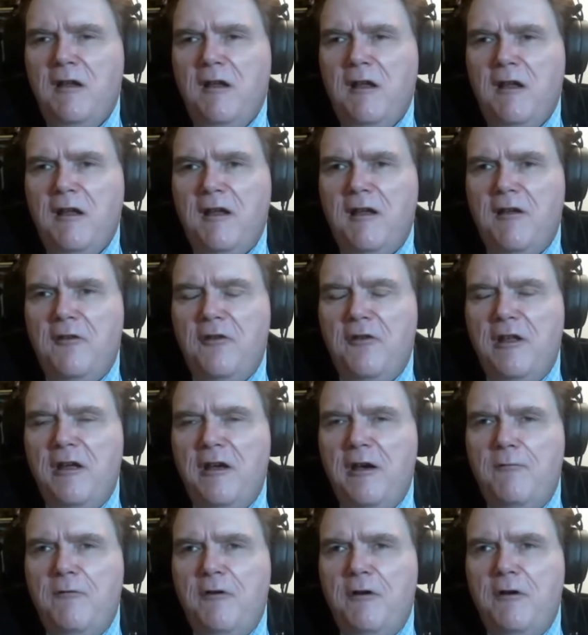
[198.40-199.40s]
and
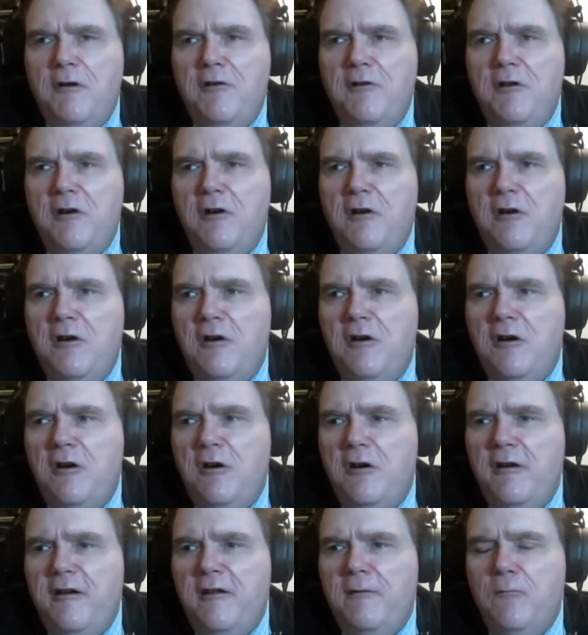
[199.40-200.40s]
never
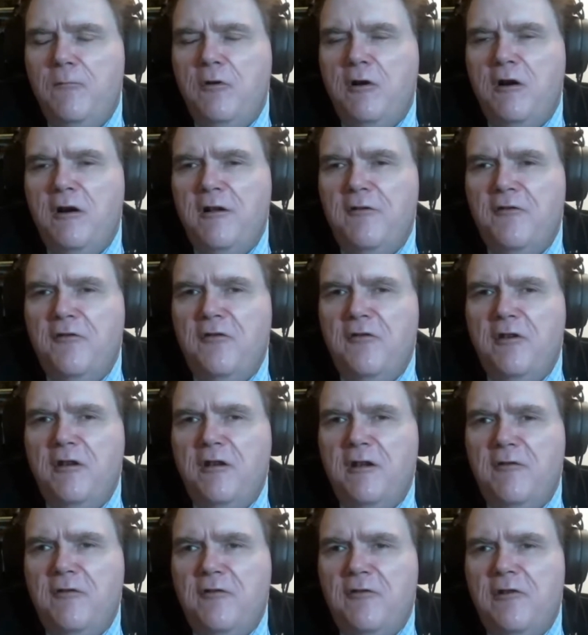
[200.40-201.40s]
knowing what's
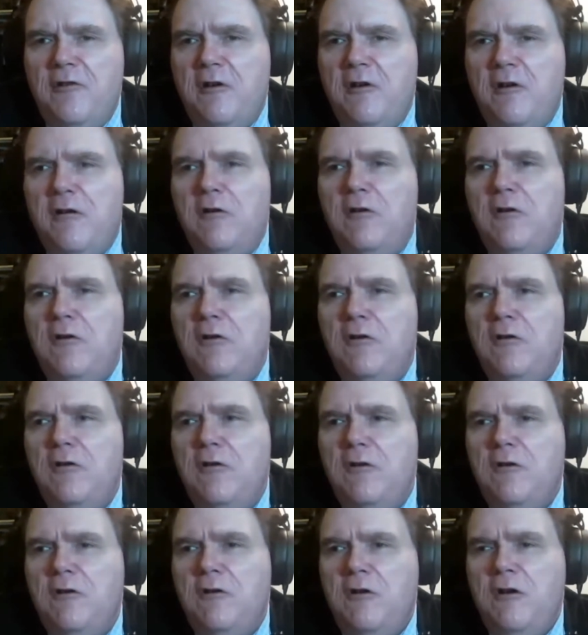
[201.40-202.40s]
in
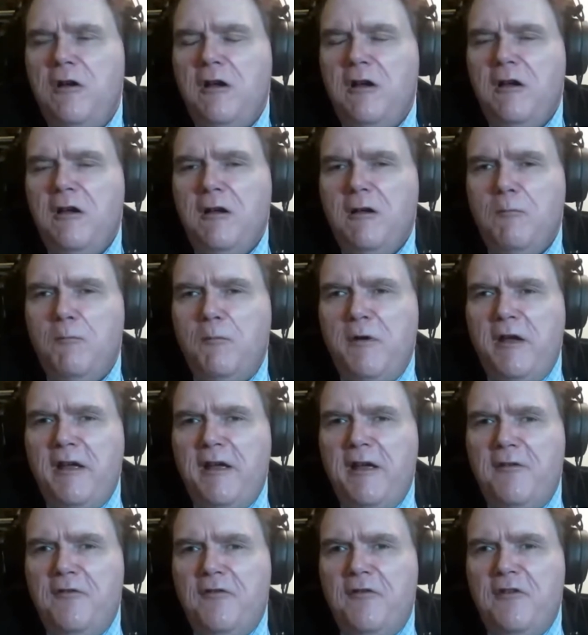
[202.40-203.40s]
store.
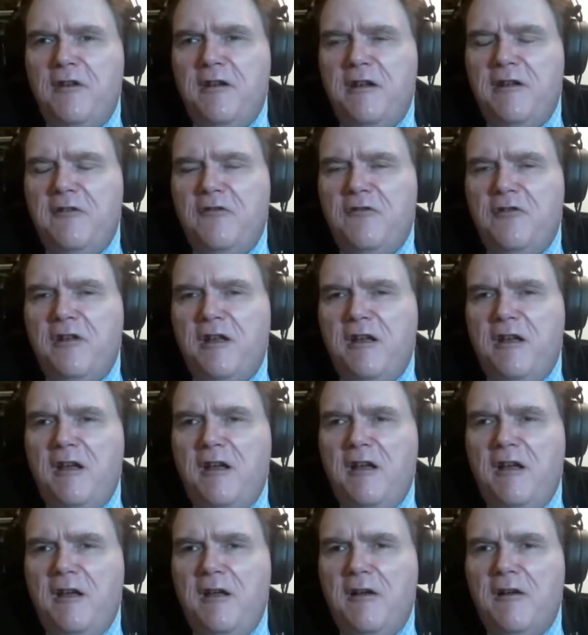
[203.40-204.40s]
Makes each
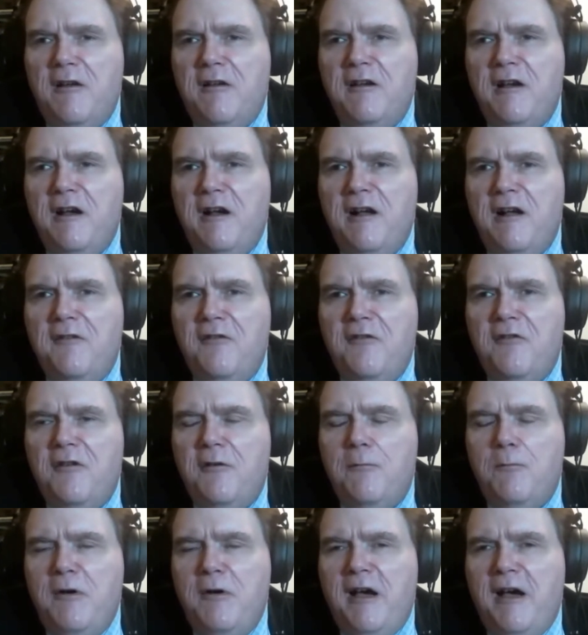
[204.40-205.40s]
day a
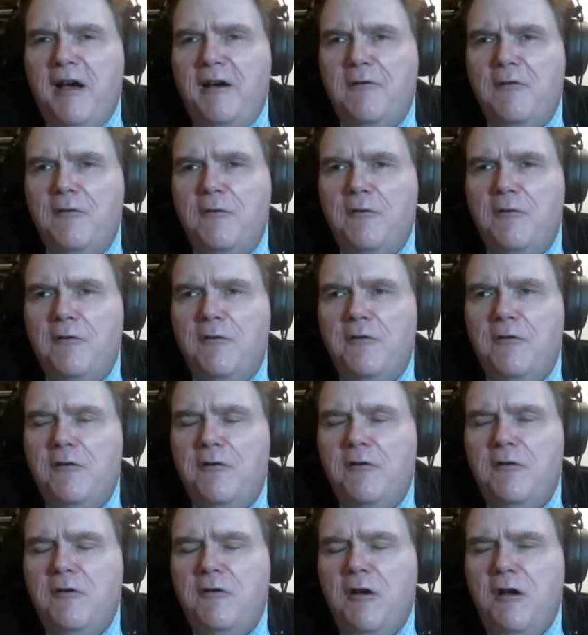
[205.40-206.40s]
constant
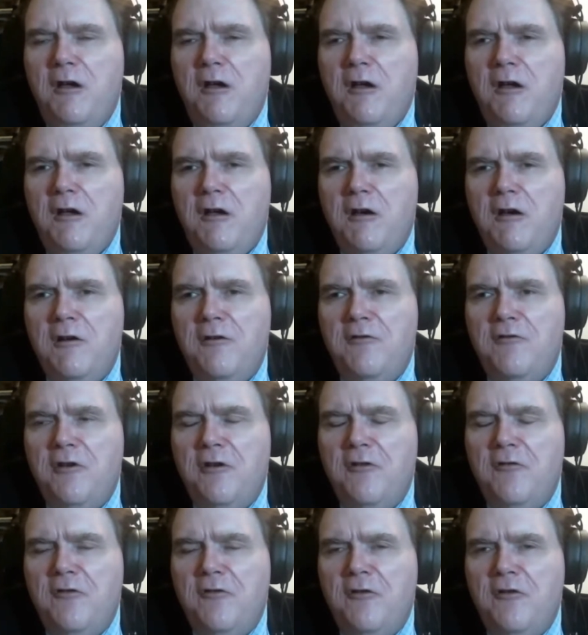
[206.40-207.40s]
battle,
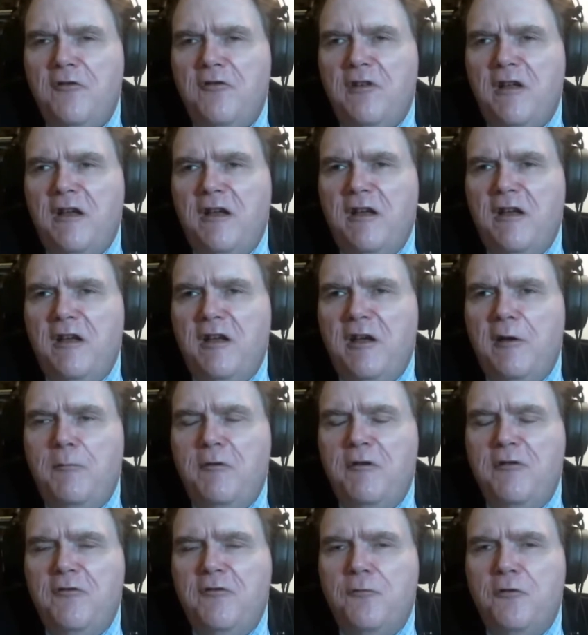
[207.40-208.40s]
just to stay
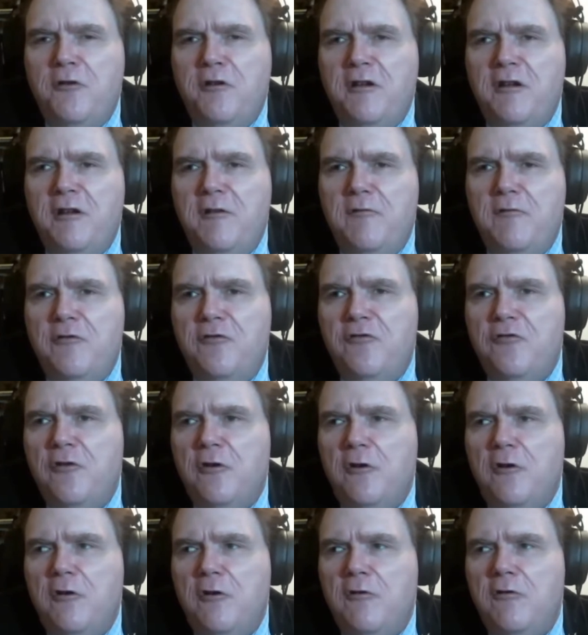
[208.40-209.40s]
between the
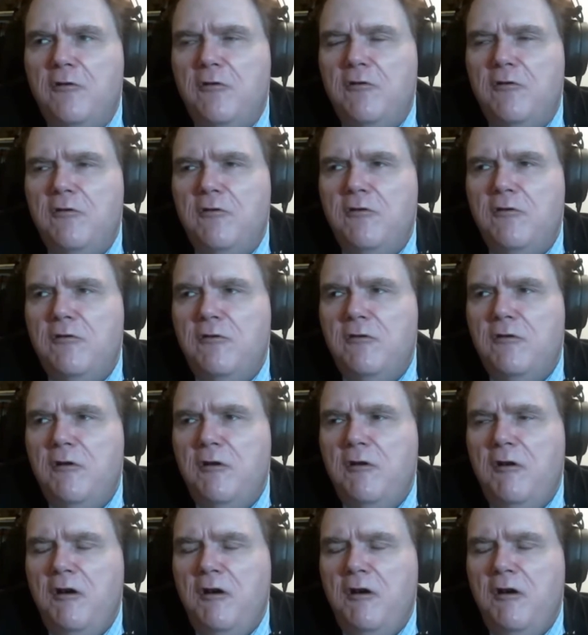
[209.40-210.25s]
shore.